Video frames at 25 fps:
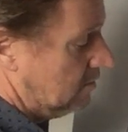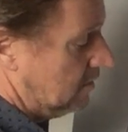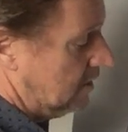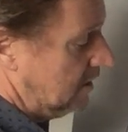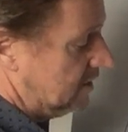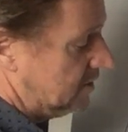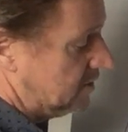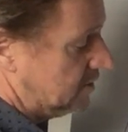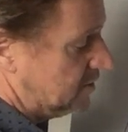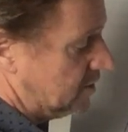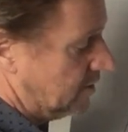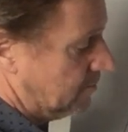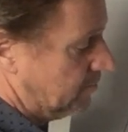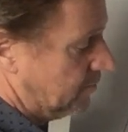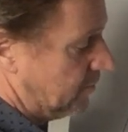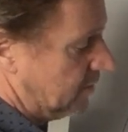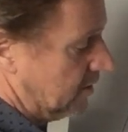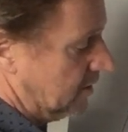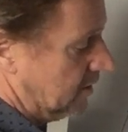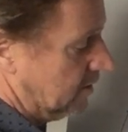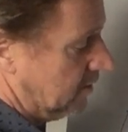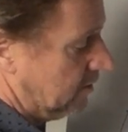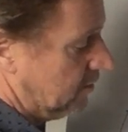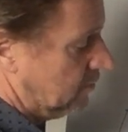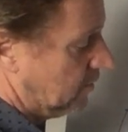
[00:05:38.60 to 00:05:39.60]
is
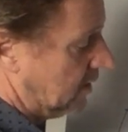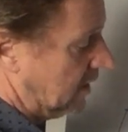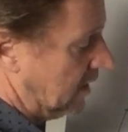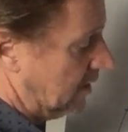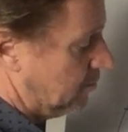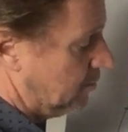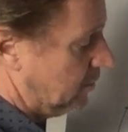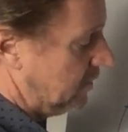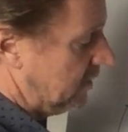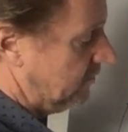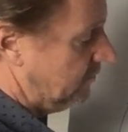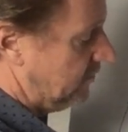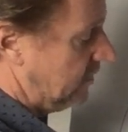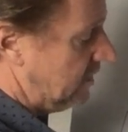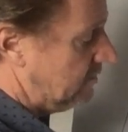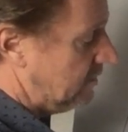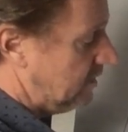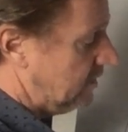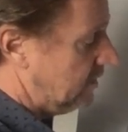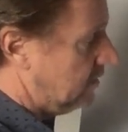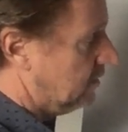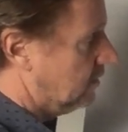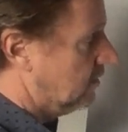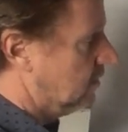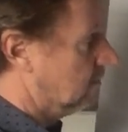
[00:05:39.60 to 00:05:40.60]
something you can be
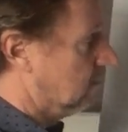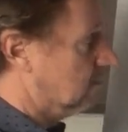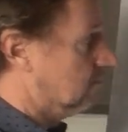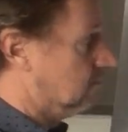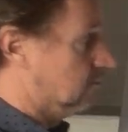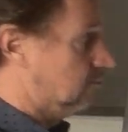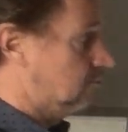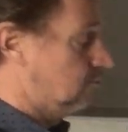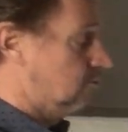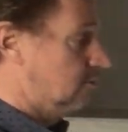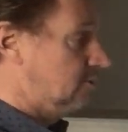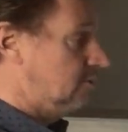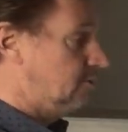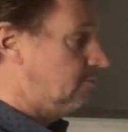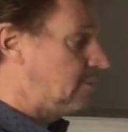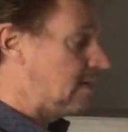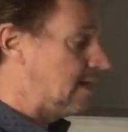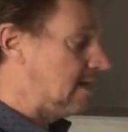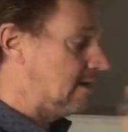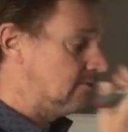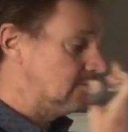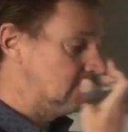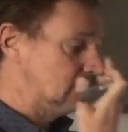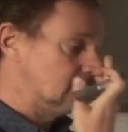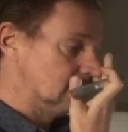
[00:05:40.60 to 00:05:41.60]
very concerned
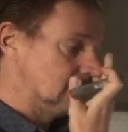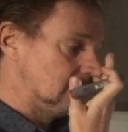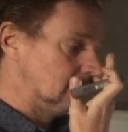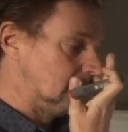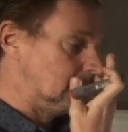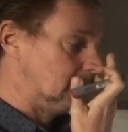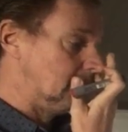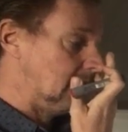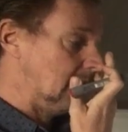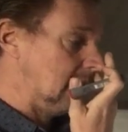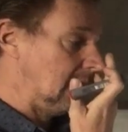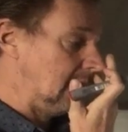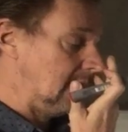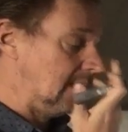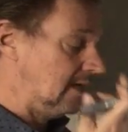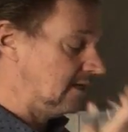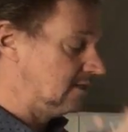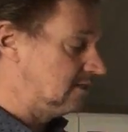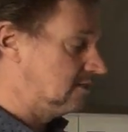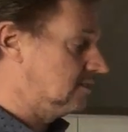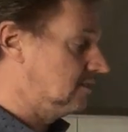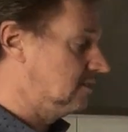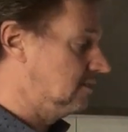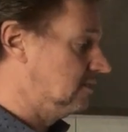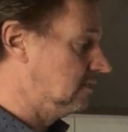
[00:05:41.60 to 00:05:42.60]
about,
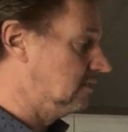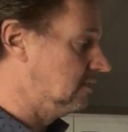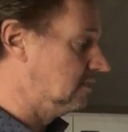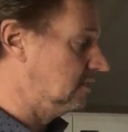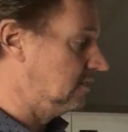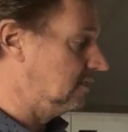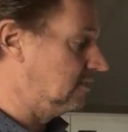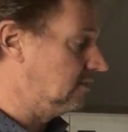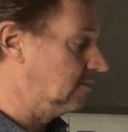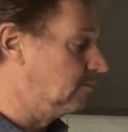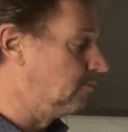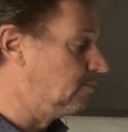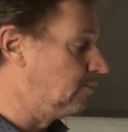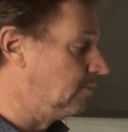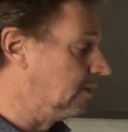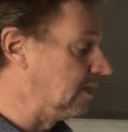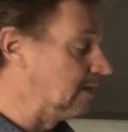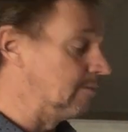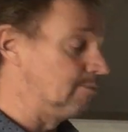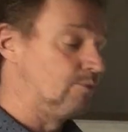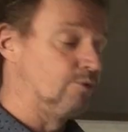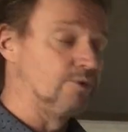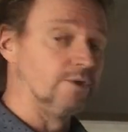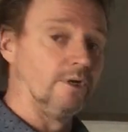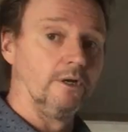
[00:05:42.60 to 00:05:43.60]
but
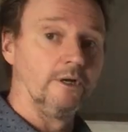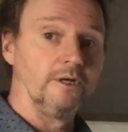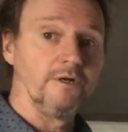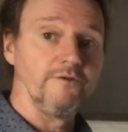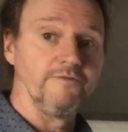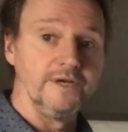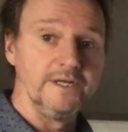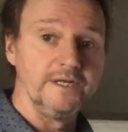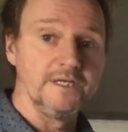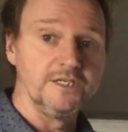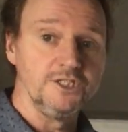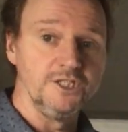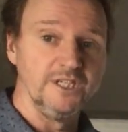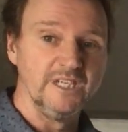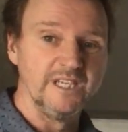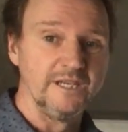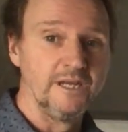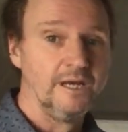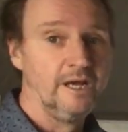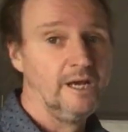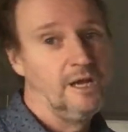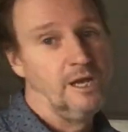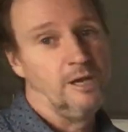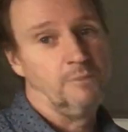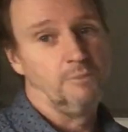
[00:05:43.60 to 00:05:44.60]
can put a lot of energy in,
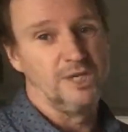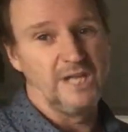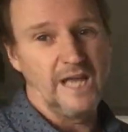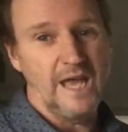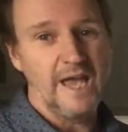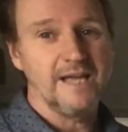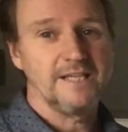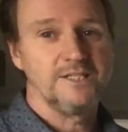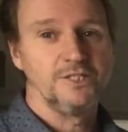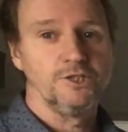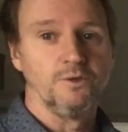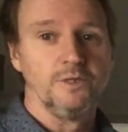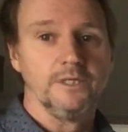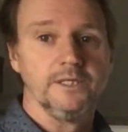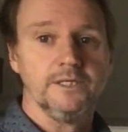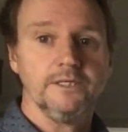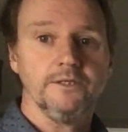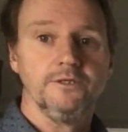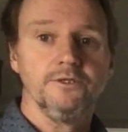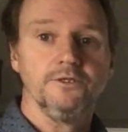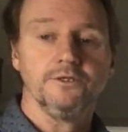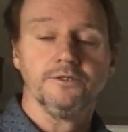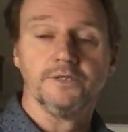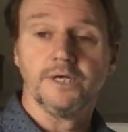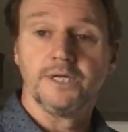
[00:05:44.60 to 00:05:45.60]
but
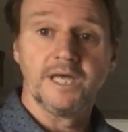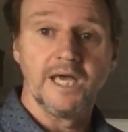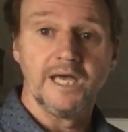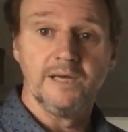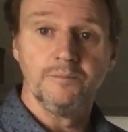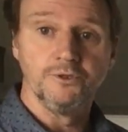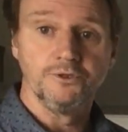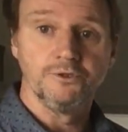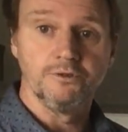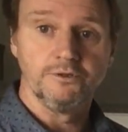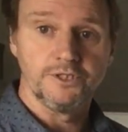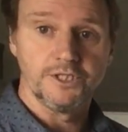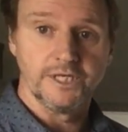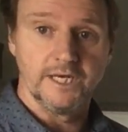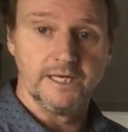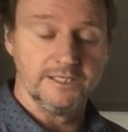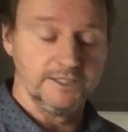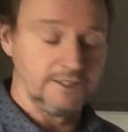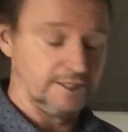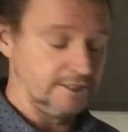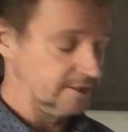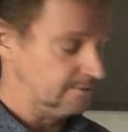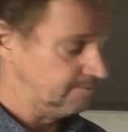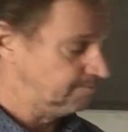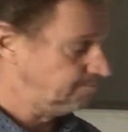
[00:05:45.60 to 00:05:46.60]
actually you're not able to
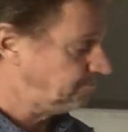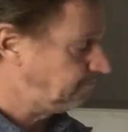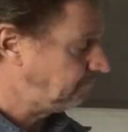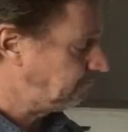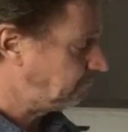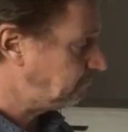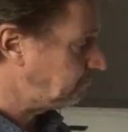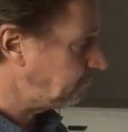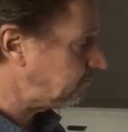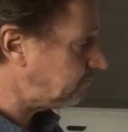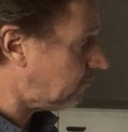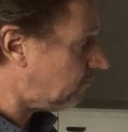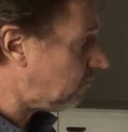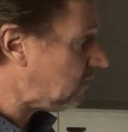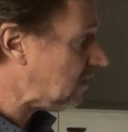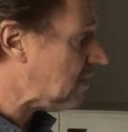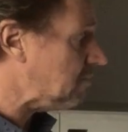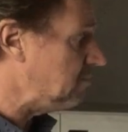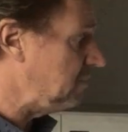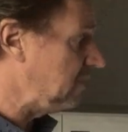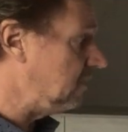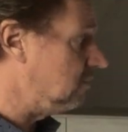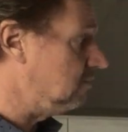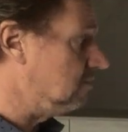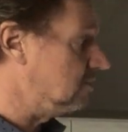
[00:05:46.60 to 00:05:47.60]
change it
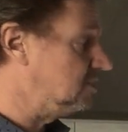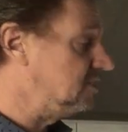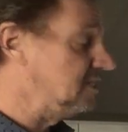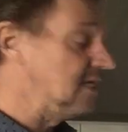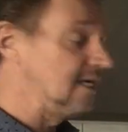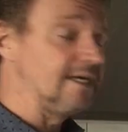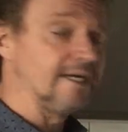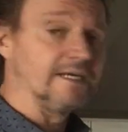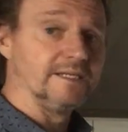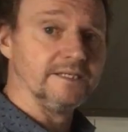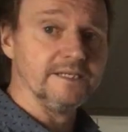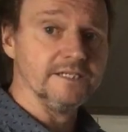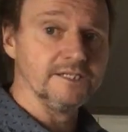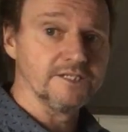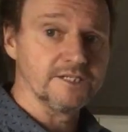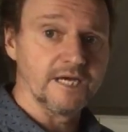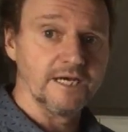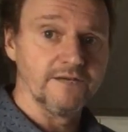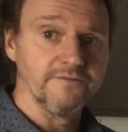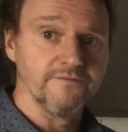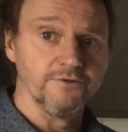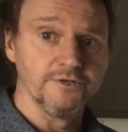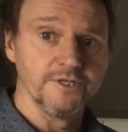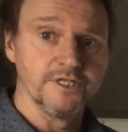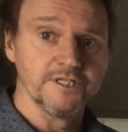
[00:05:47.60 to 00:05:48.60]
because they can
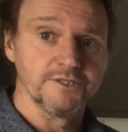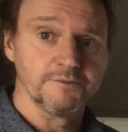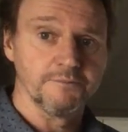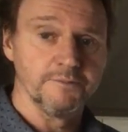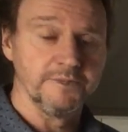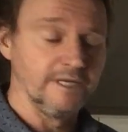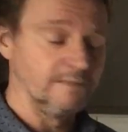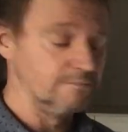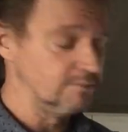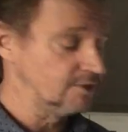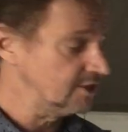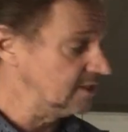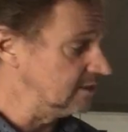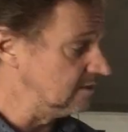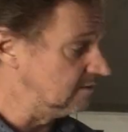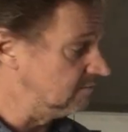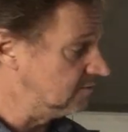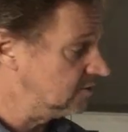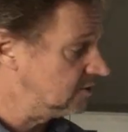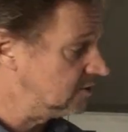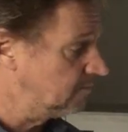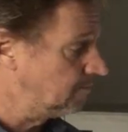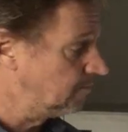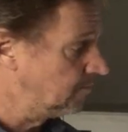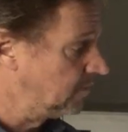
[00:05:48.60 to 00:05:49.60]
decide for this
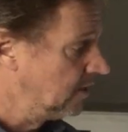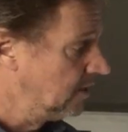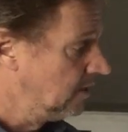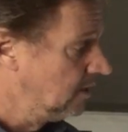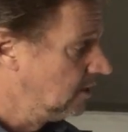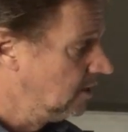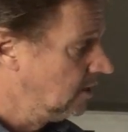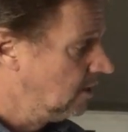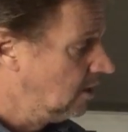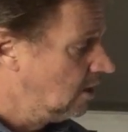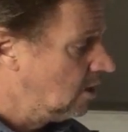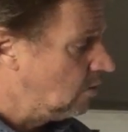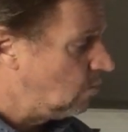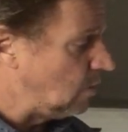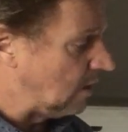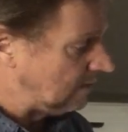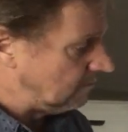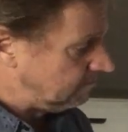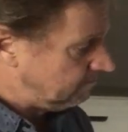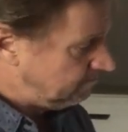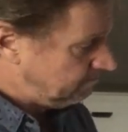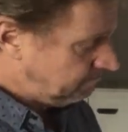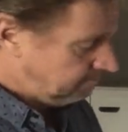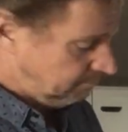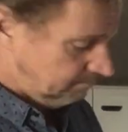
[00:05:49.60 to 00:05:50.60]
themselves.
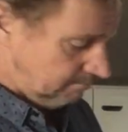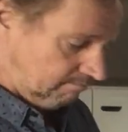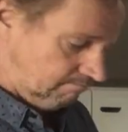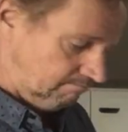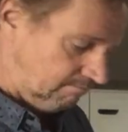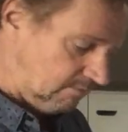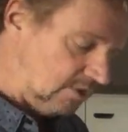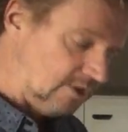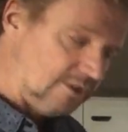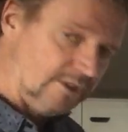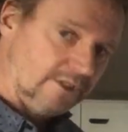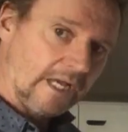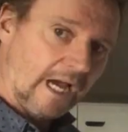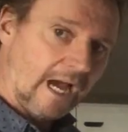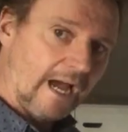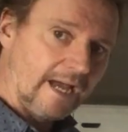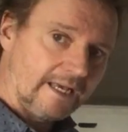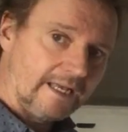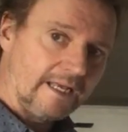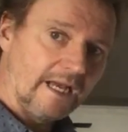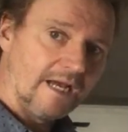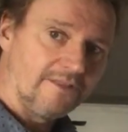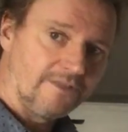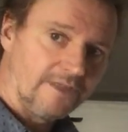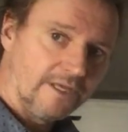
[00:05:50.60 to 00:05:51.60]
Well,
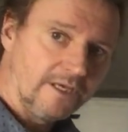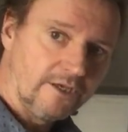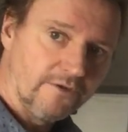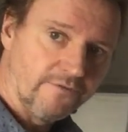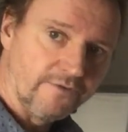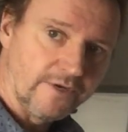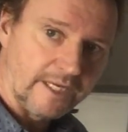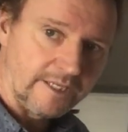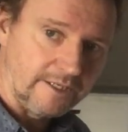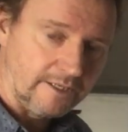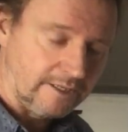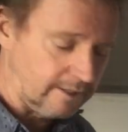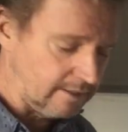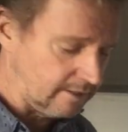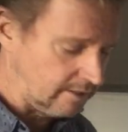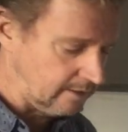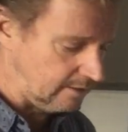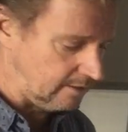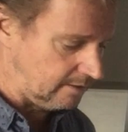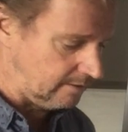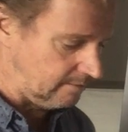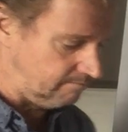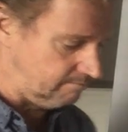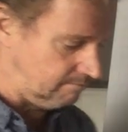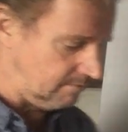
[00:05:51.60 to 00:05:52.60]
I think you've got
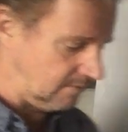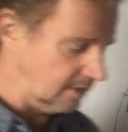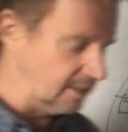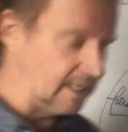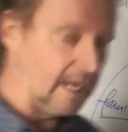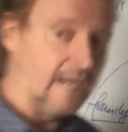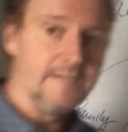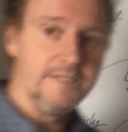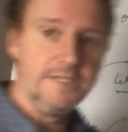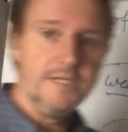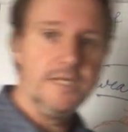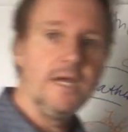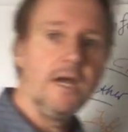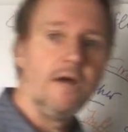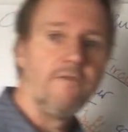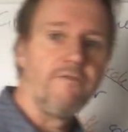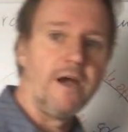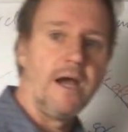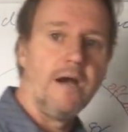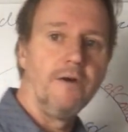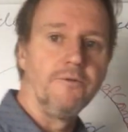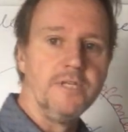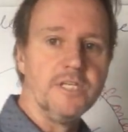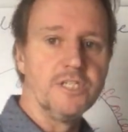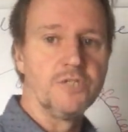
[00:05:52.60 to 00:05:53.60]
an idea of
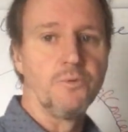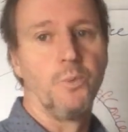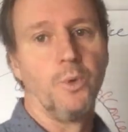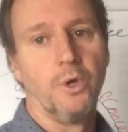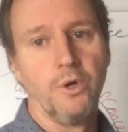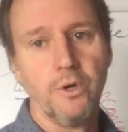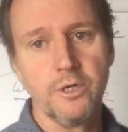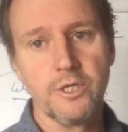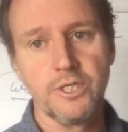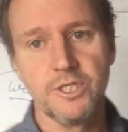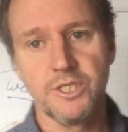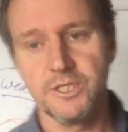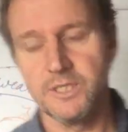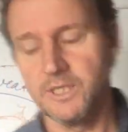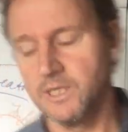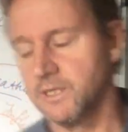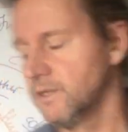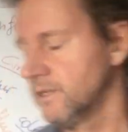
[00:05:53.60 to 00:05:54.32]
how this works